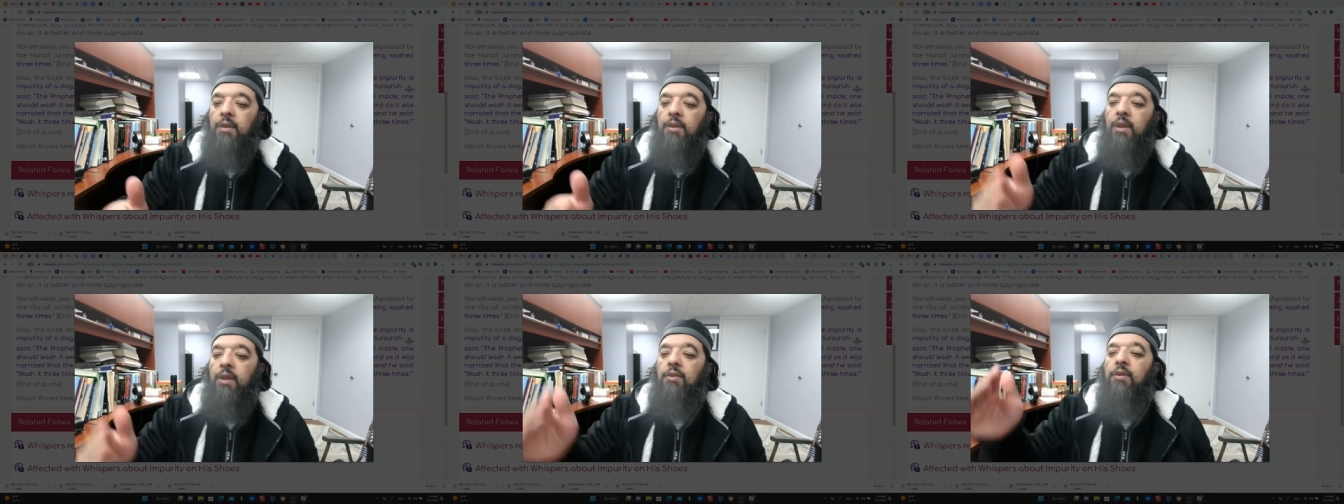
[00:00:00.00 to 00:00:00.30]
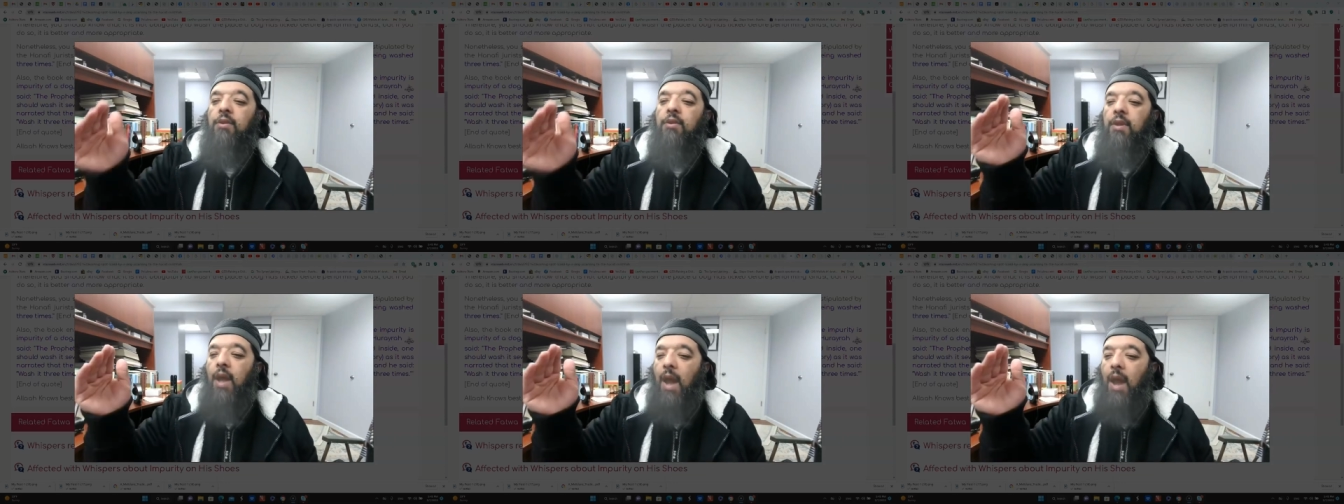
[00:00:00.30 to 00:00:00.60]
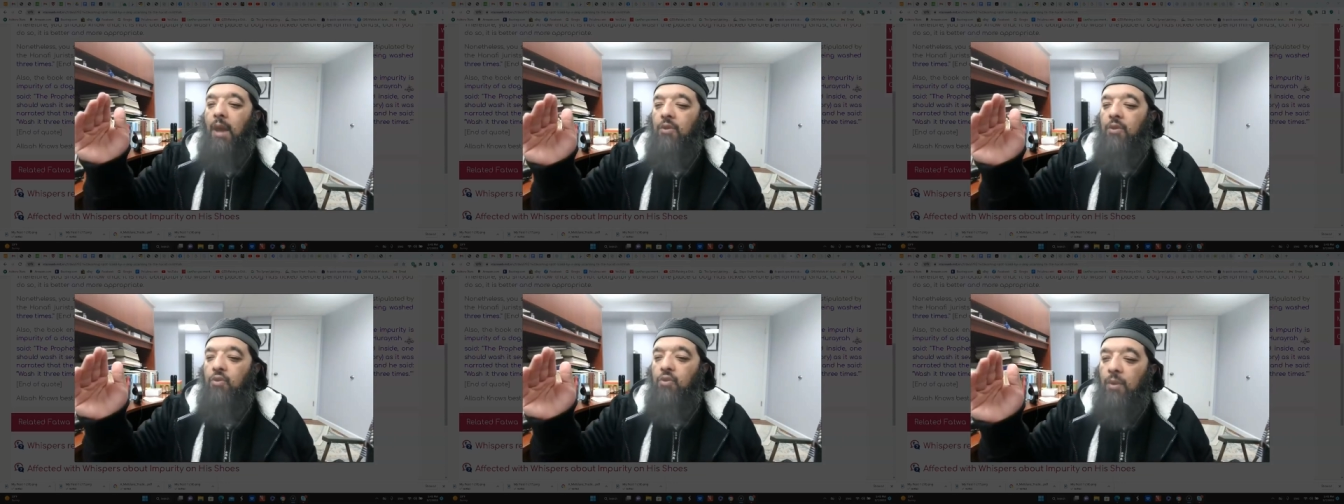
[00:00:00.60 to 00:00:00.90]
this is the
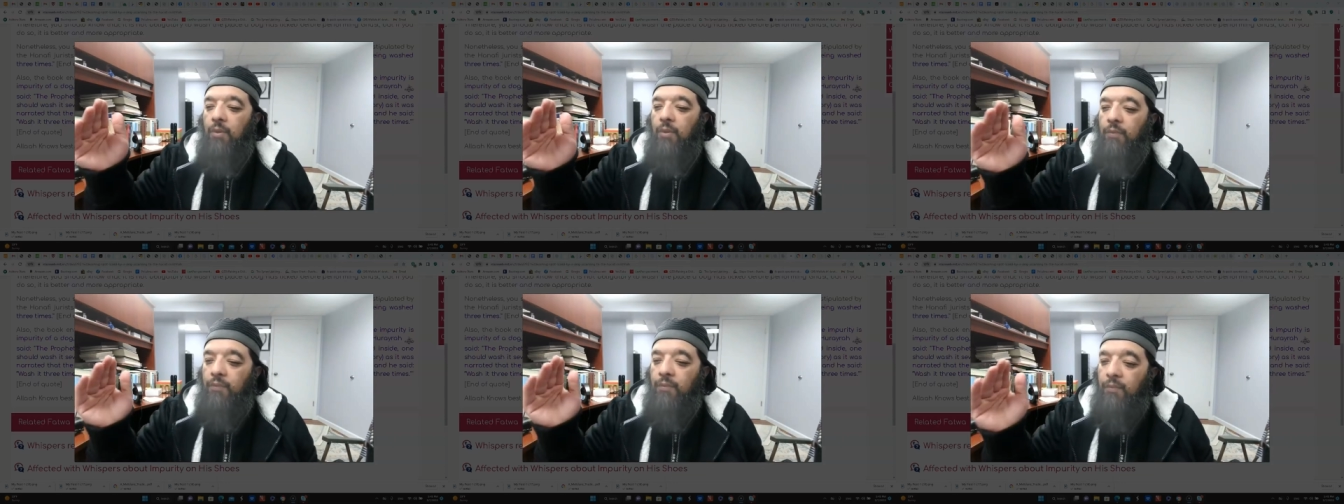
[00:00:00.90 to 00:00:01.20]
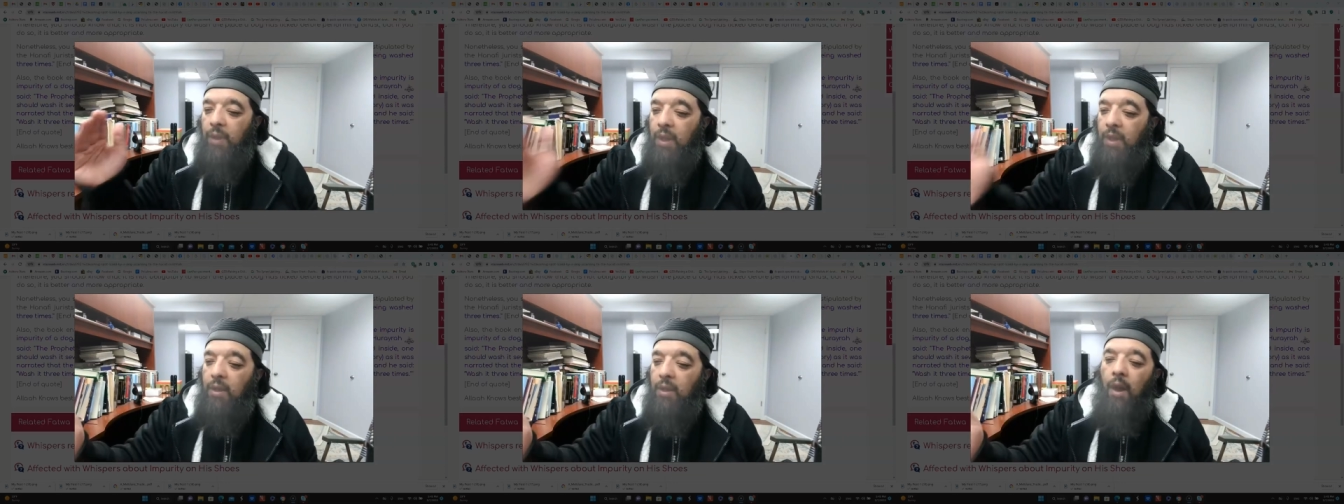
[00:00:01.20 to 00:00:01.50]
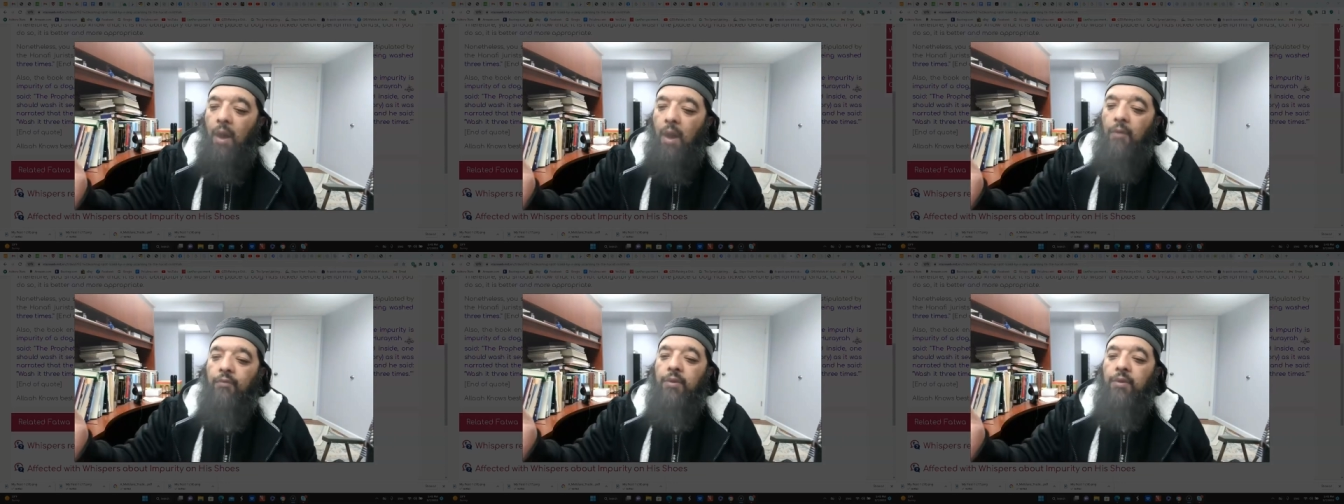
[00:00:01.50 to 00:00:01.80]
actual fiqh
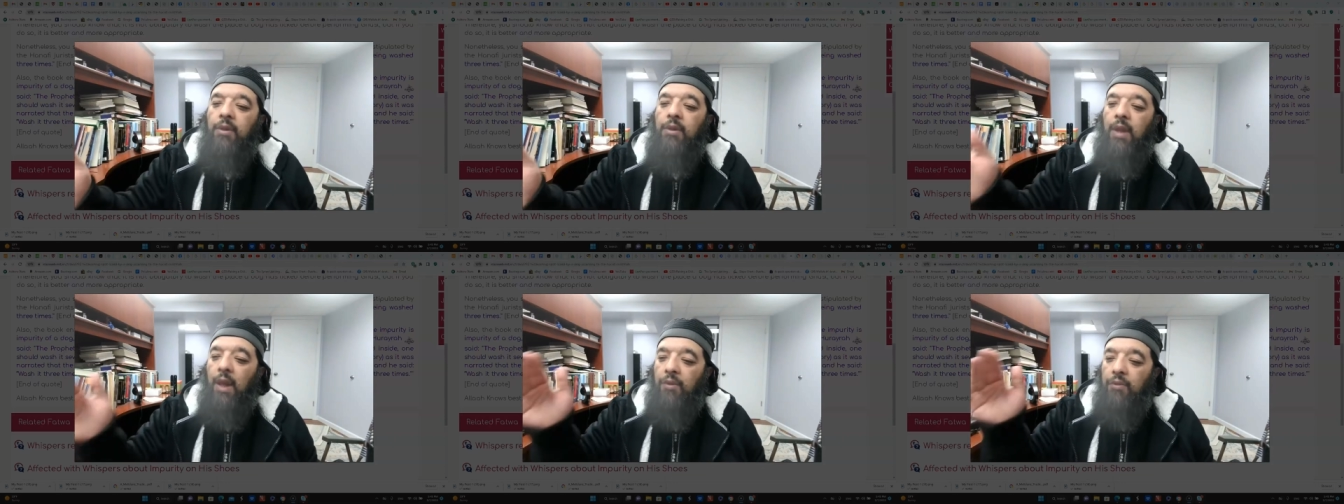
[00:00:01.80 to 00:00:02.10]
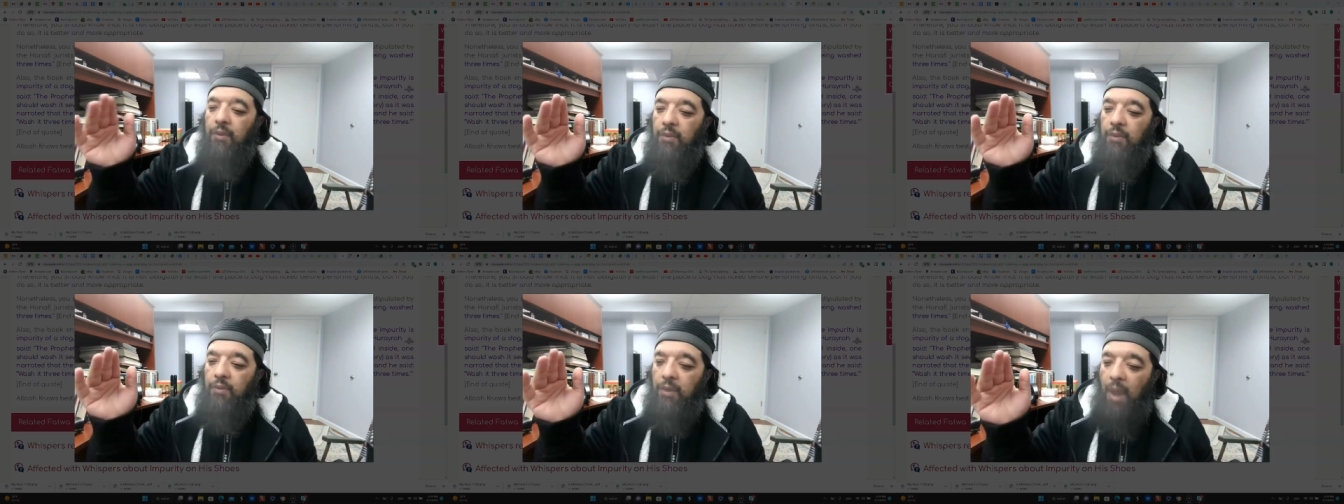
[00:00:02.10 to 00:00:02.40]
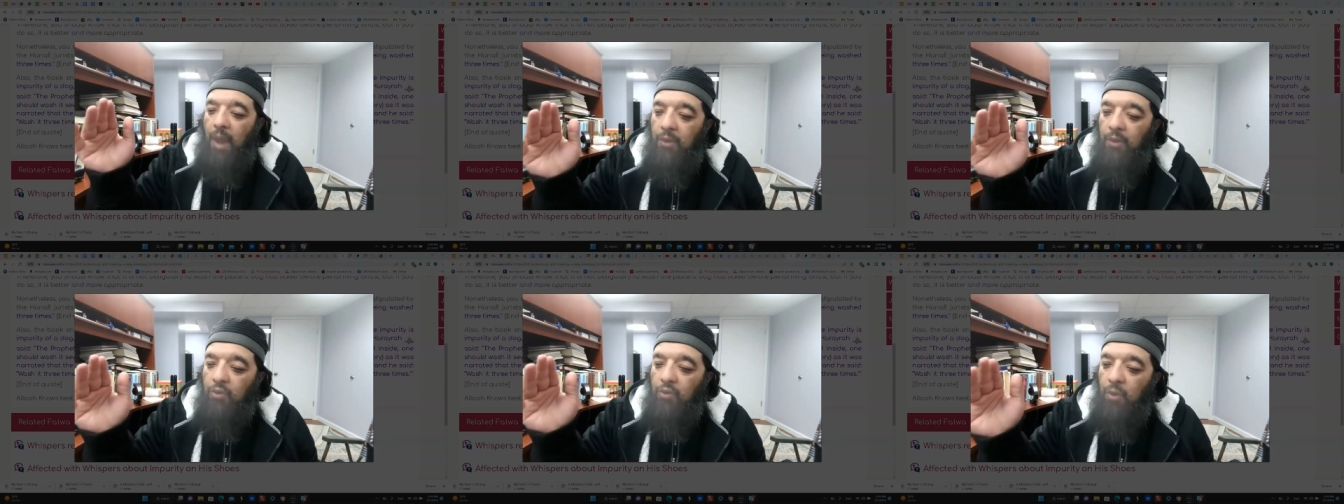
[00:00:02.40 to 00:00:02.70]
of the text, this is
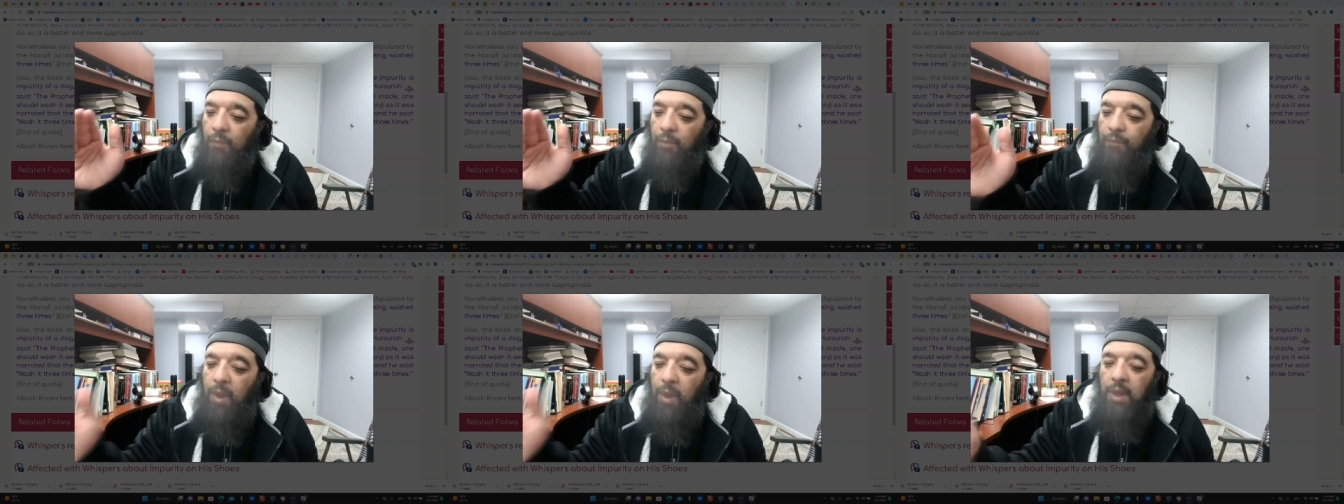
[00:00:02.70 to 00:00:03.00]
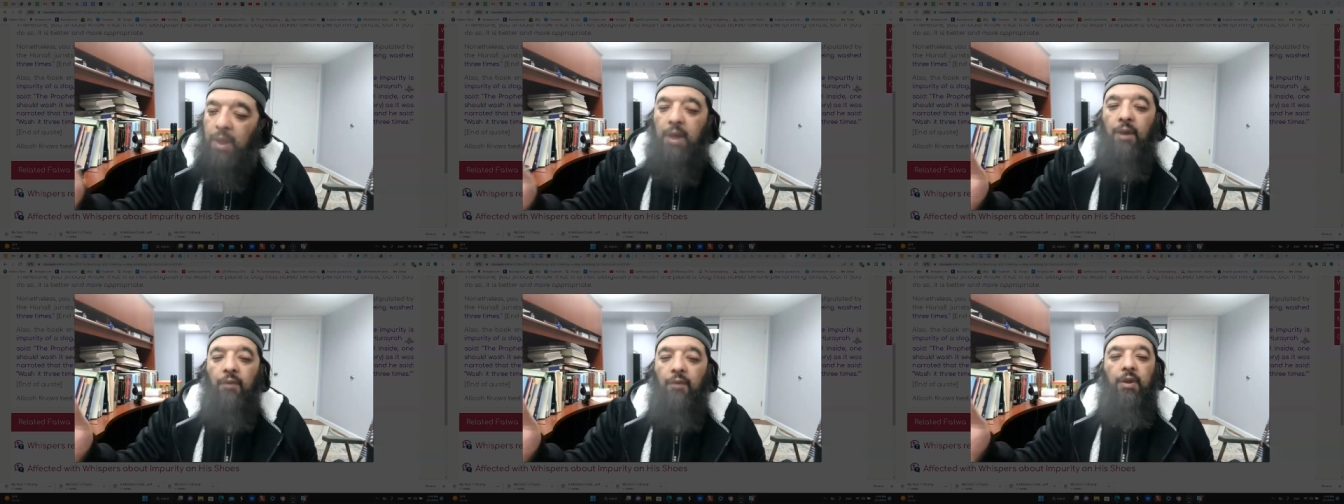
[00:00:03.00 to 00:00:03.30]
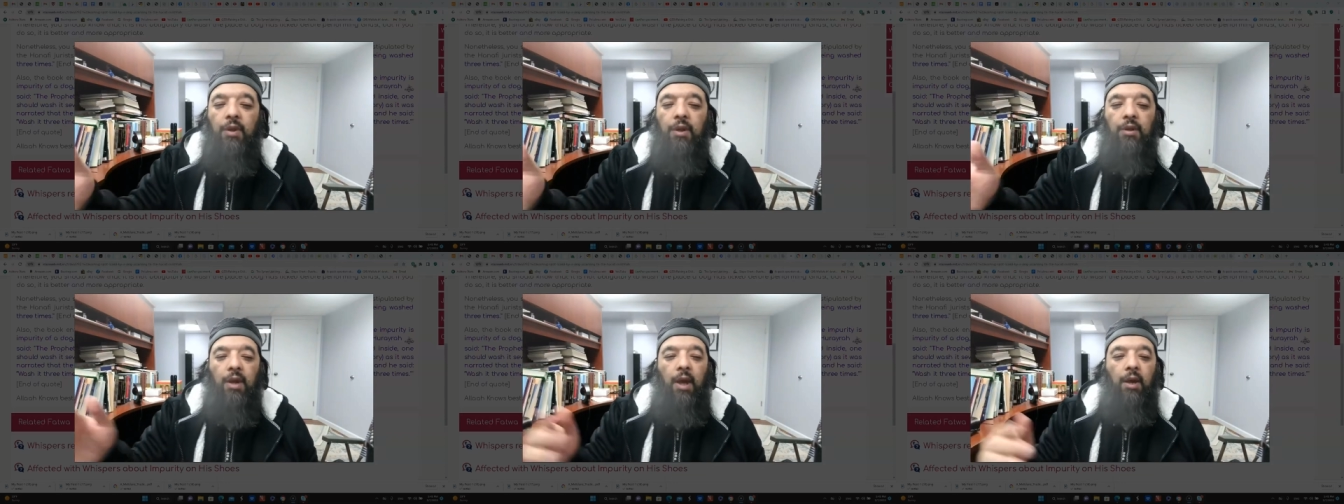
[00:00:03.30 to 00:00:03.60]
the actual meaning
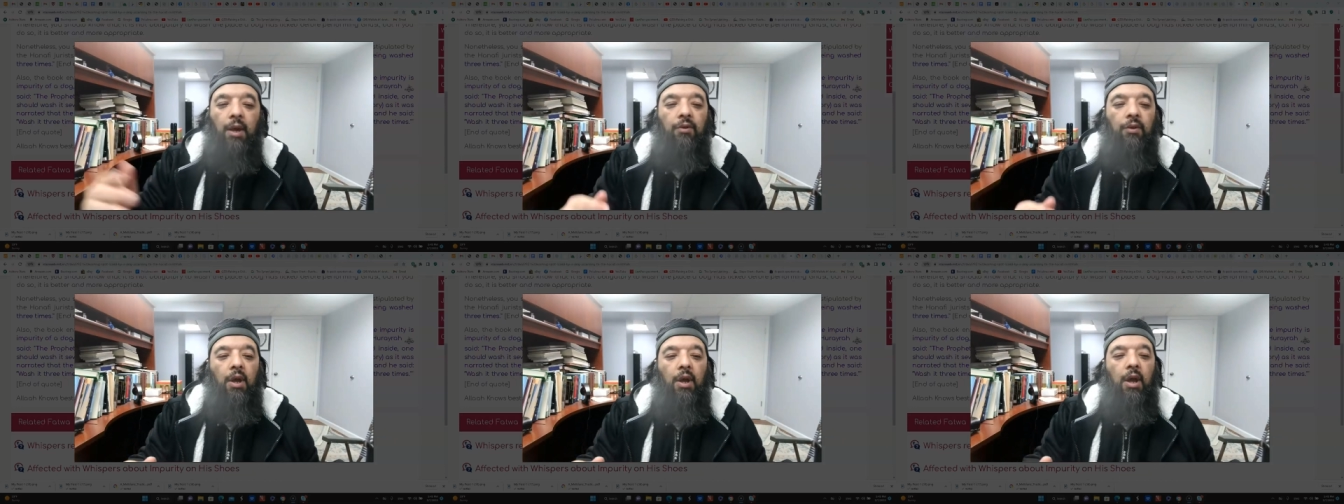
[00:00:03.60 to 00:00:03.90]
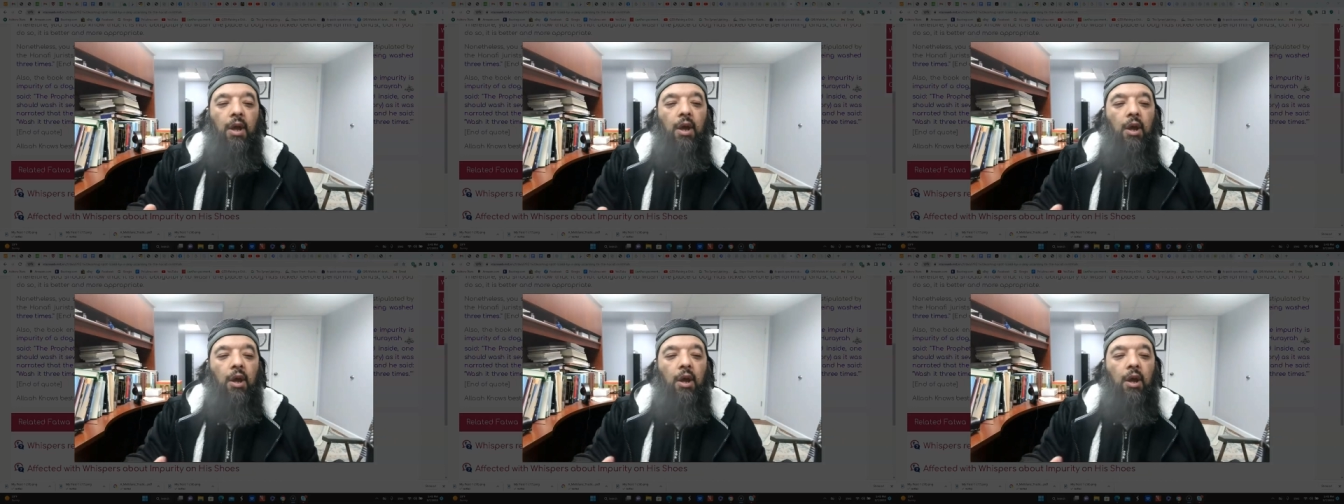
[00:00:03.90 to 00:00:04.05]
of the text.